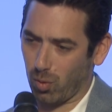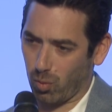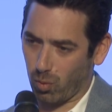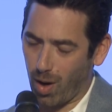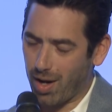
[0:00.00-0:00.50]

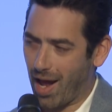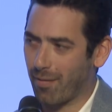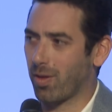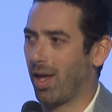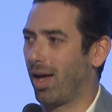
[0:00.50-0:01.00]
Right
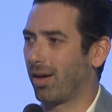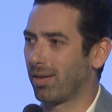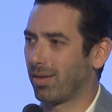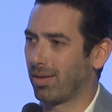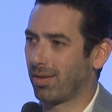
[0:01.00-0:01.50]
after that,
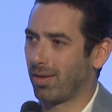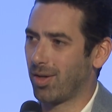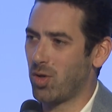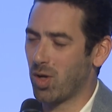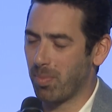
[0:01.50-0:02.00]

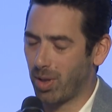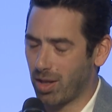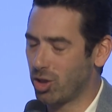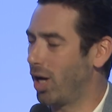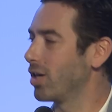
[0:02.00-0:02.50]
you completely
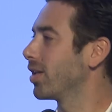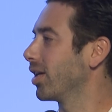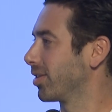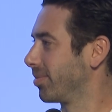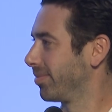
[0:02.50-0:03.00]
changed
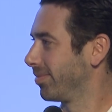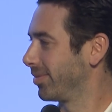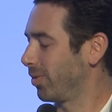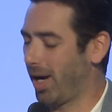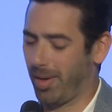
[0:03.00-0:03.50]
things,
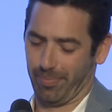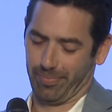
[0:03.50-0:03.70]
right?